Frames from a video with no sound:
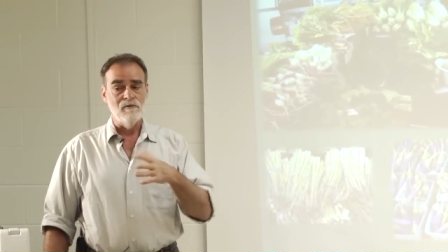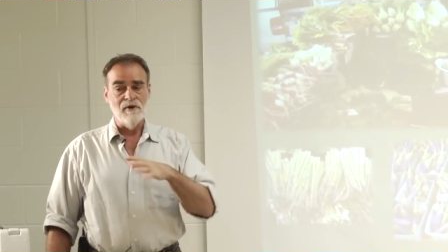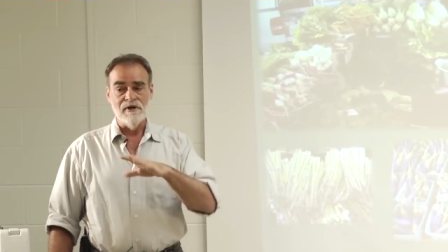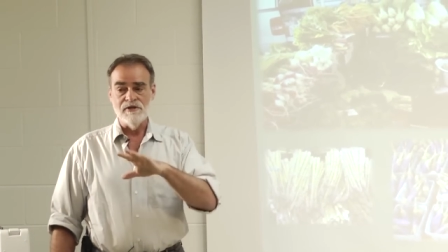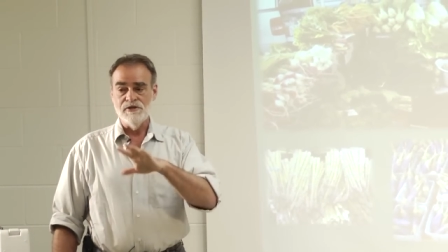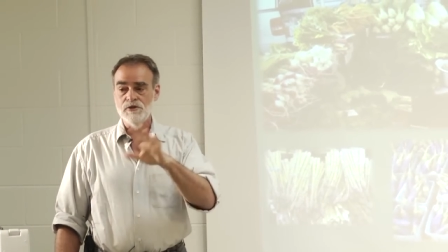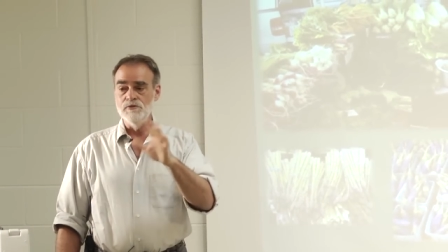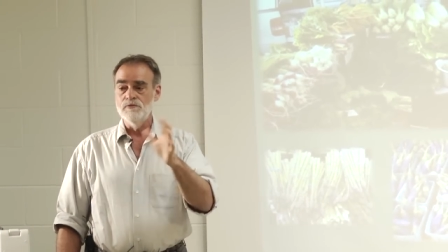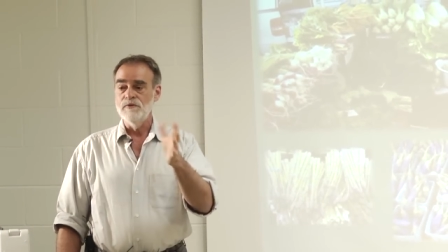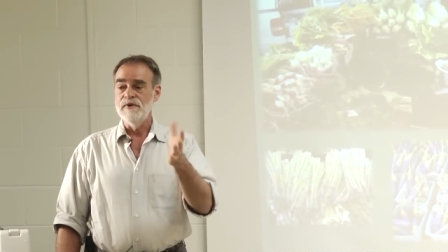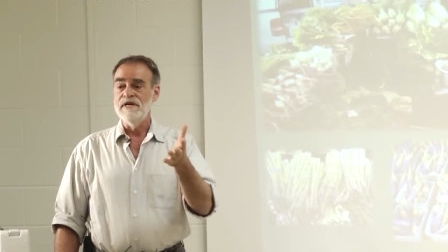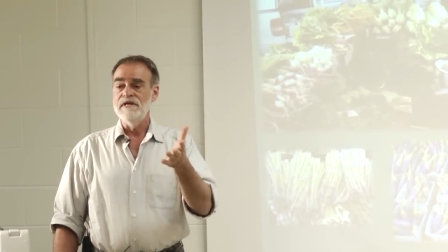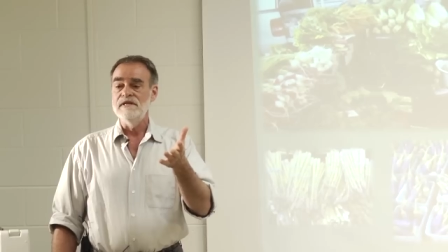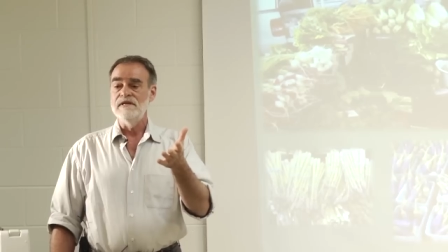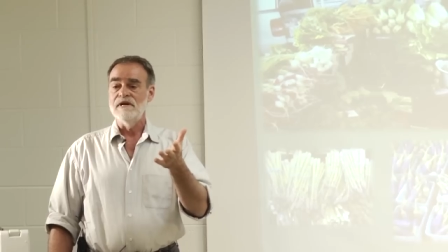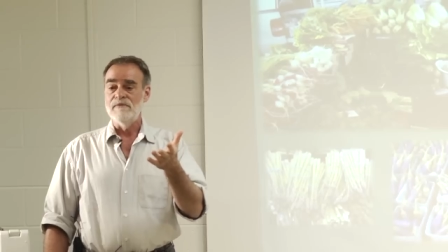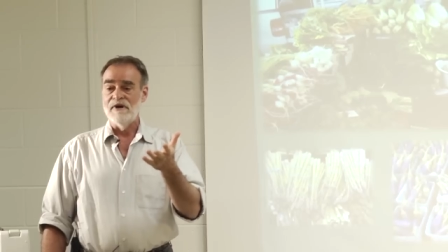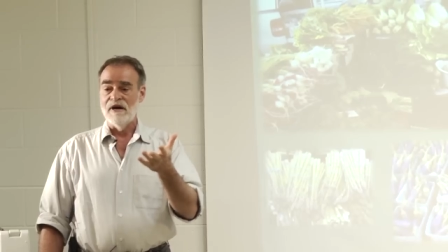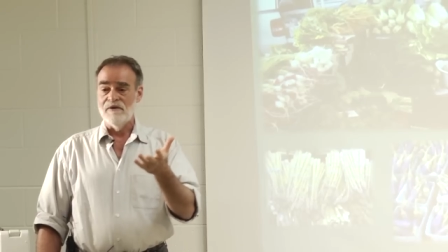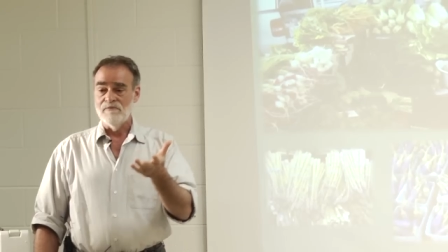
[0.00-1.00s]
as you
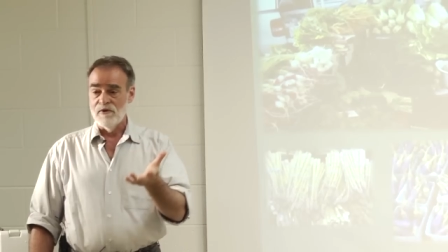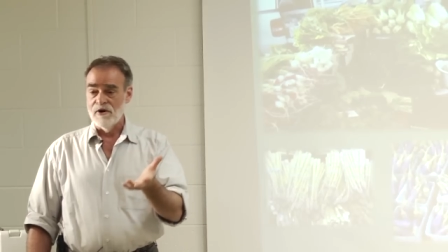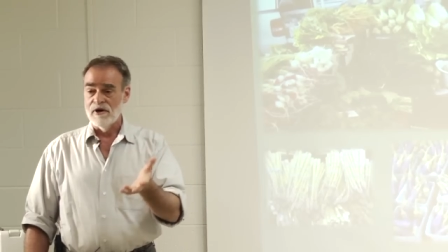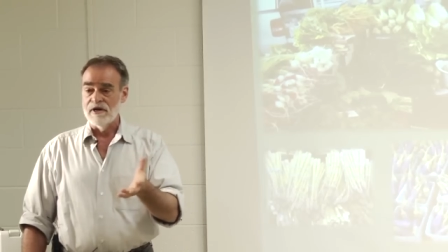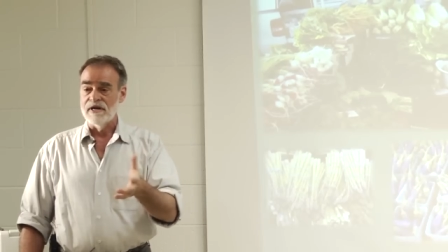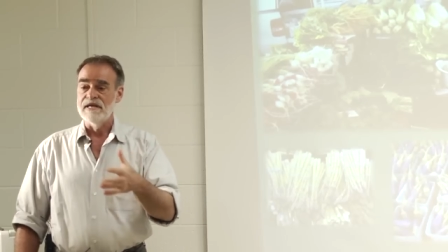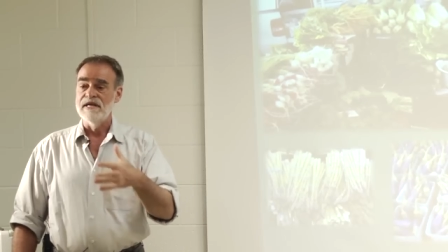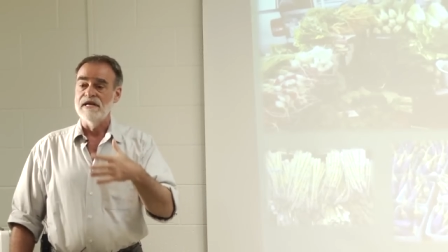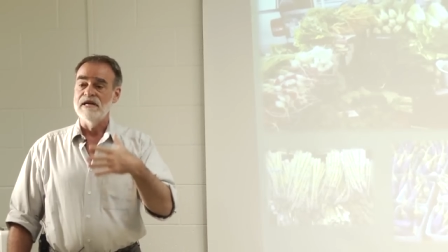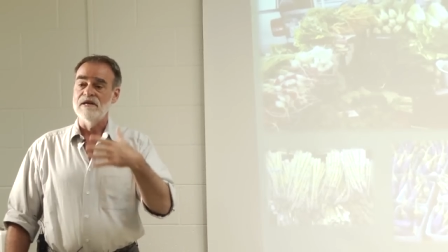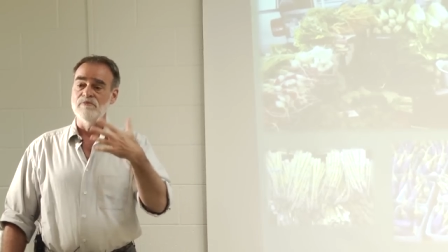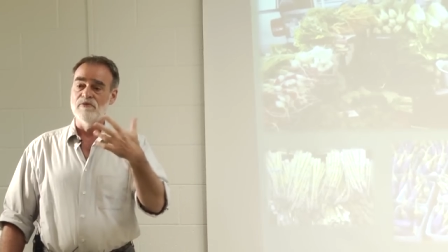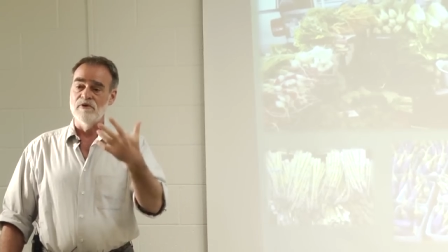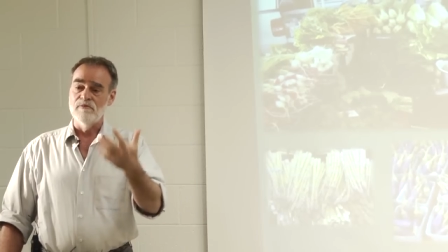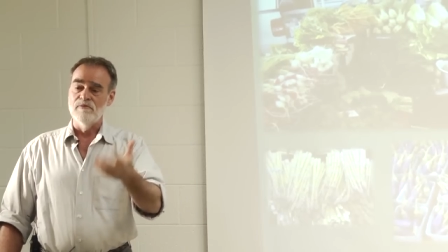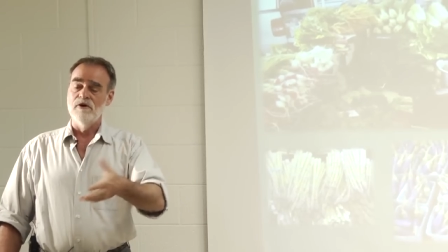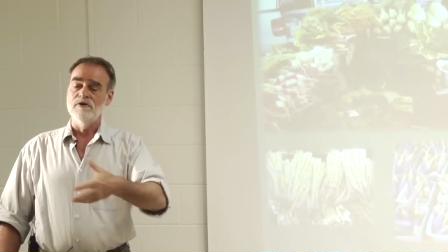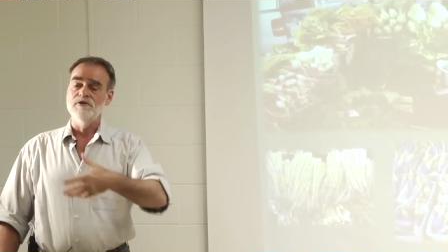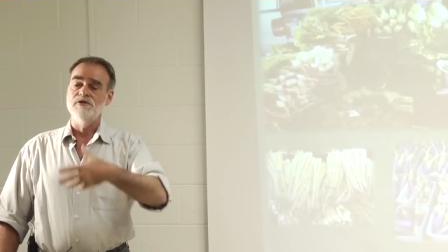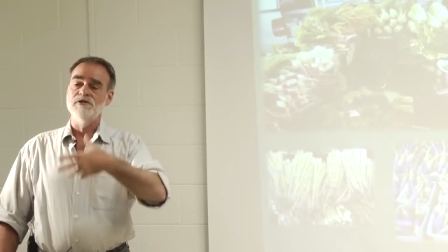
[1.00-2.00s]
read about marketing and
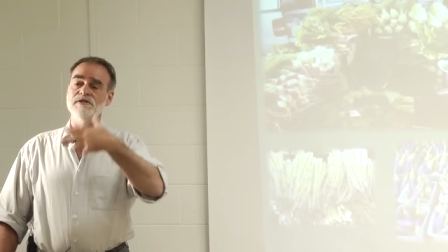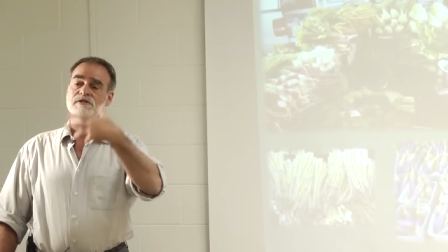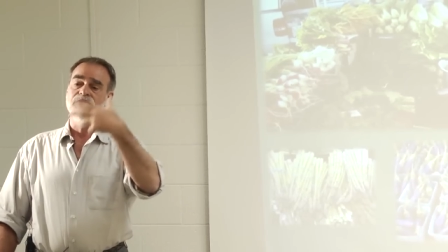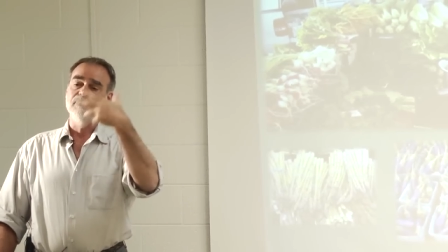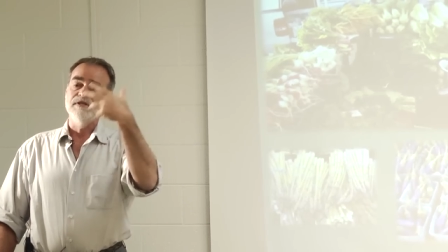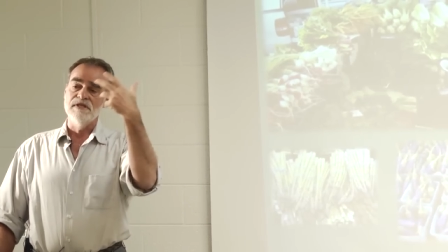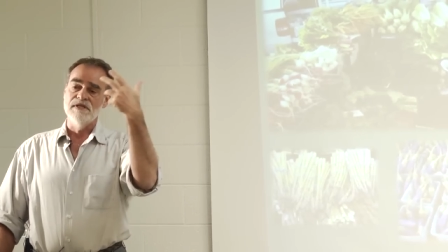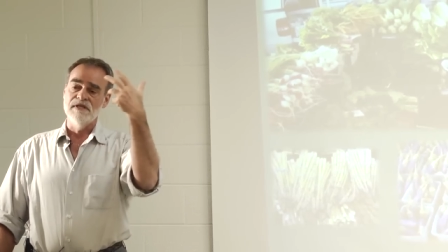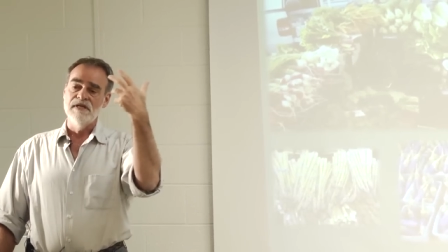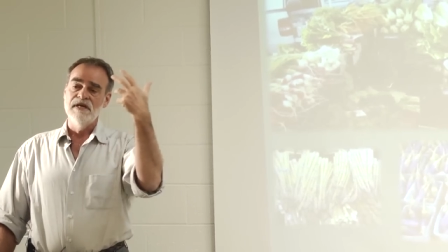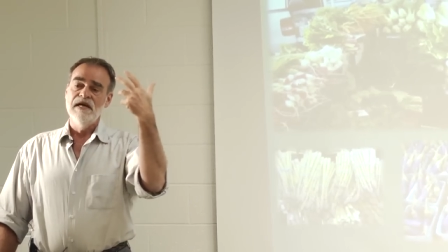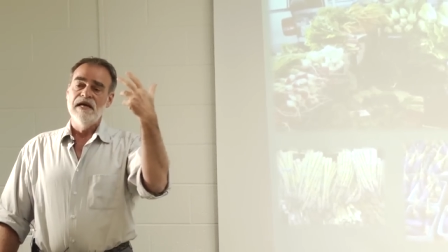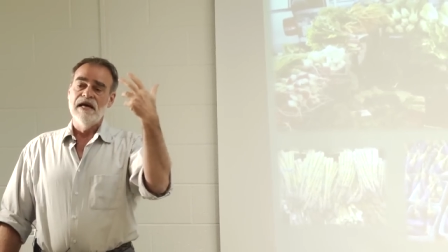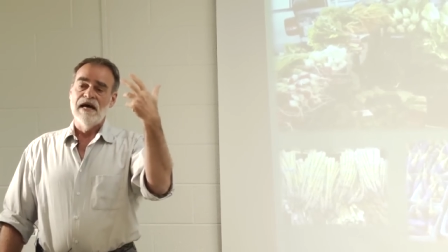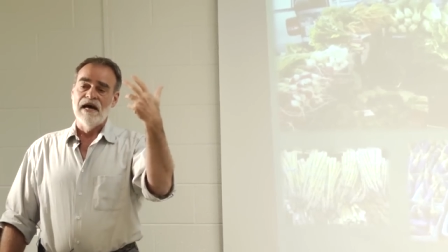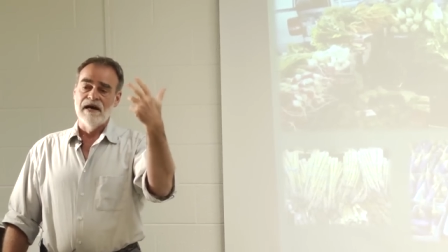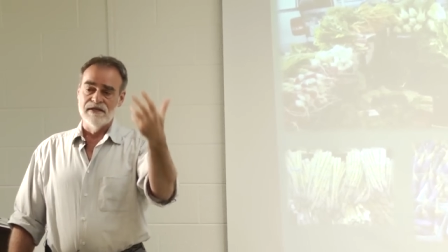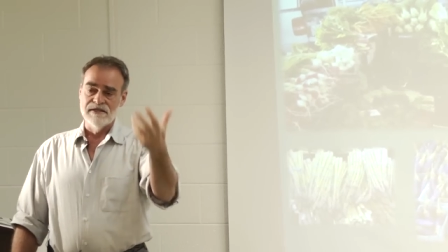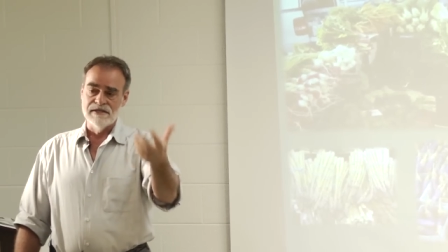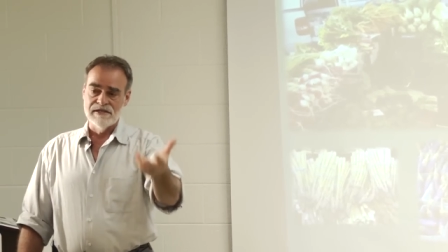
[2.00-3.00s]
promotions and
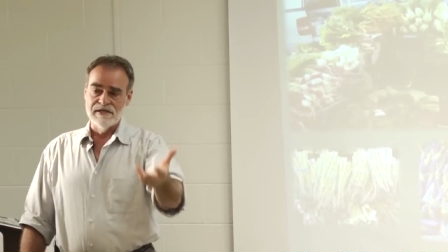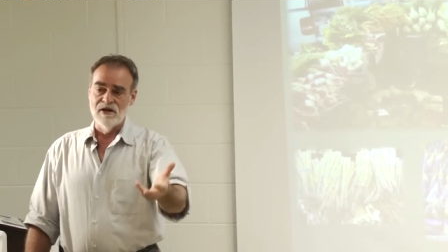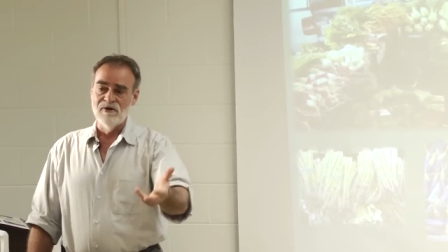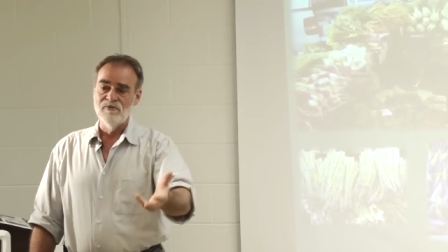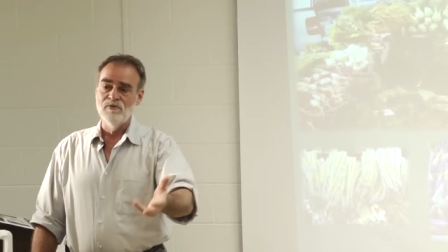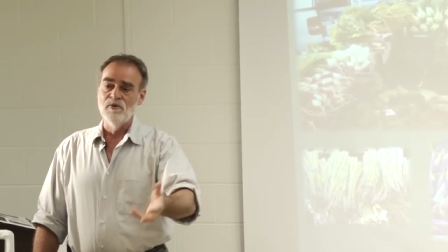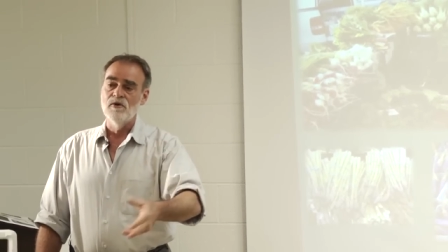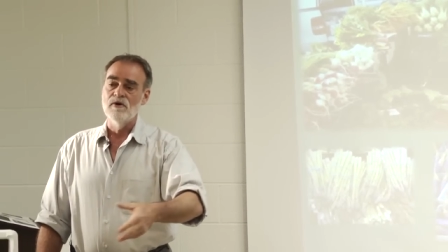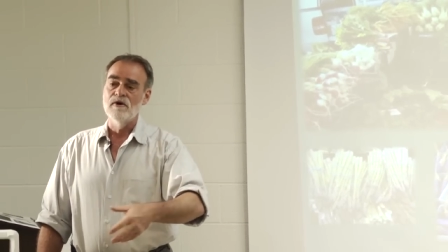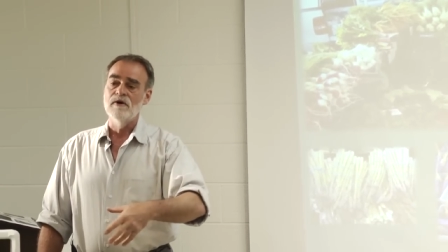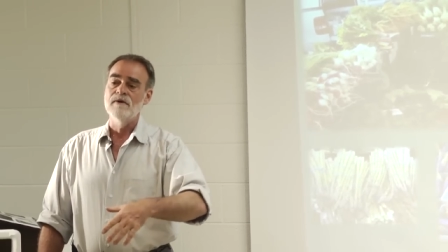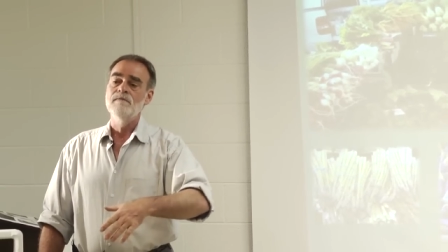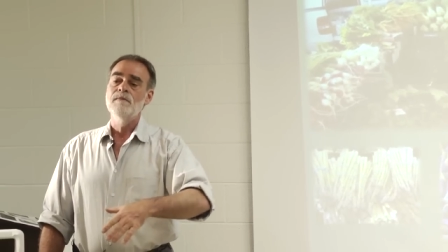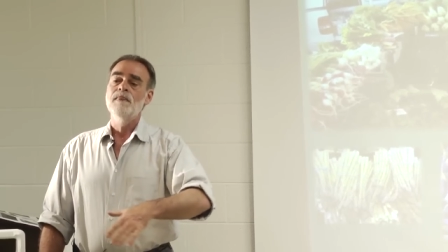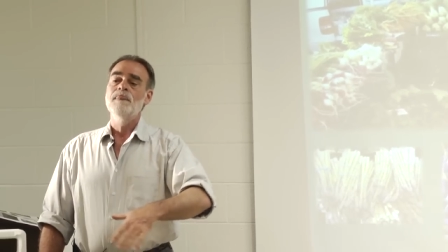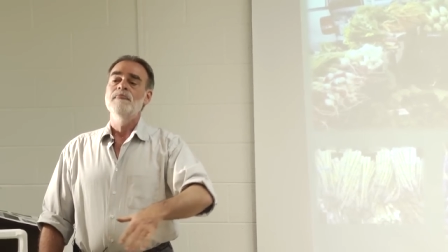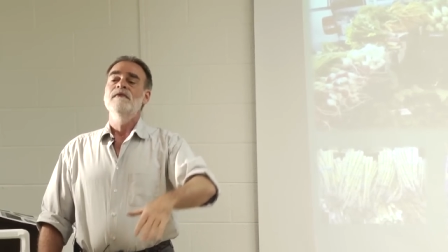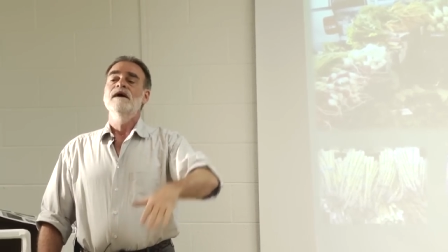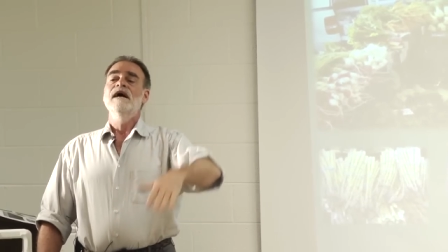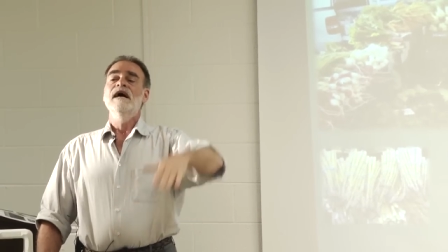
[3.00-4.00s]
how to sell more,
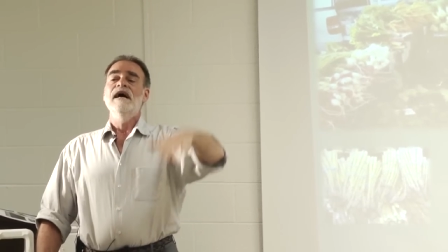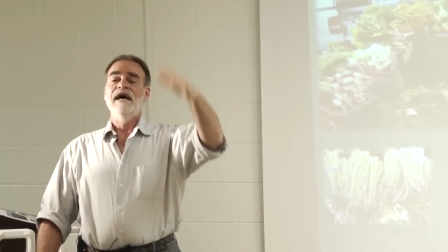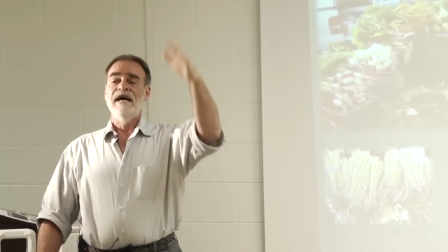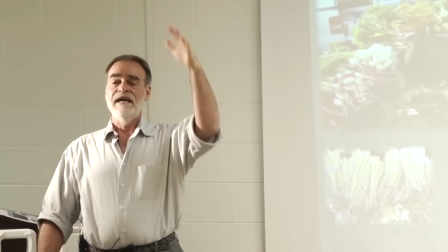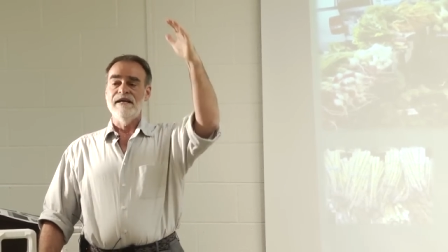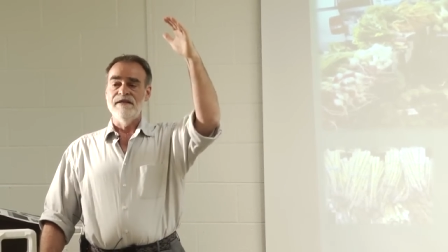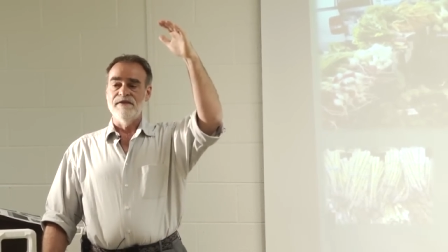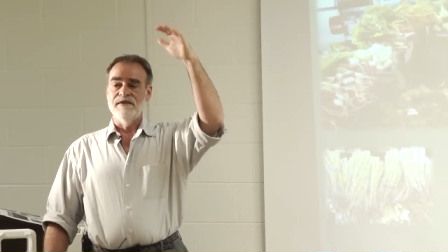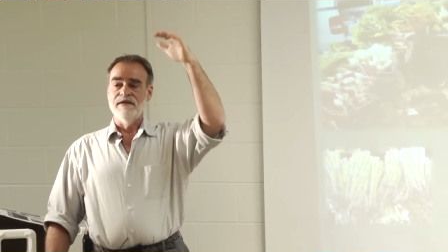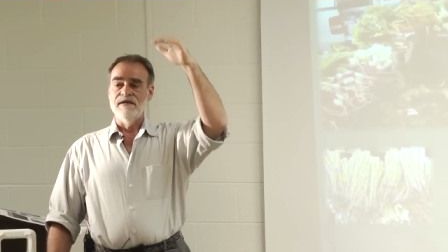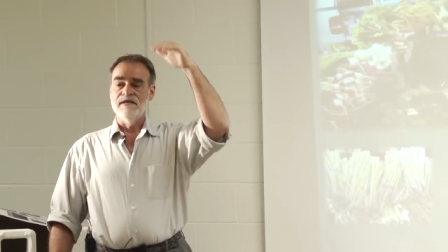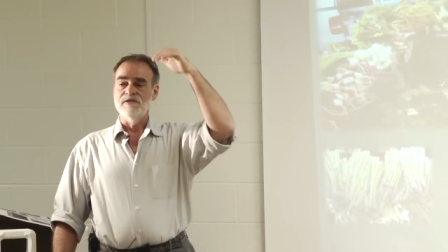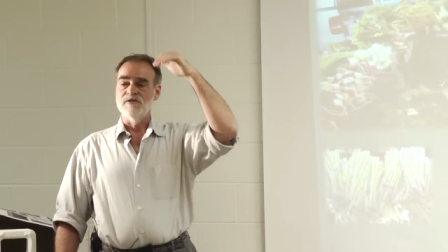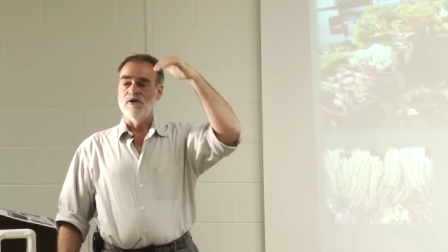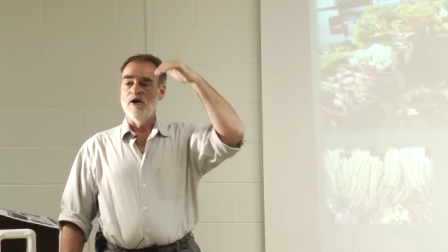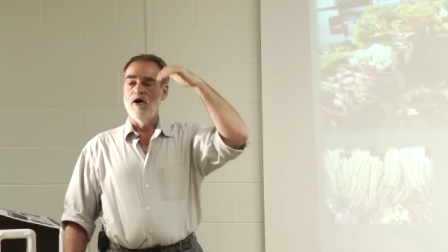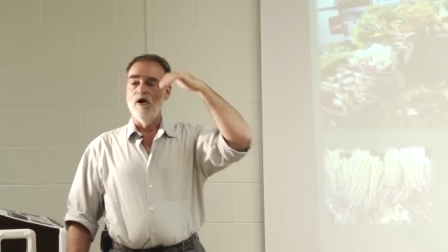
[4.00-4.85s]
height is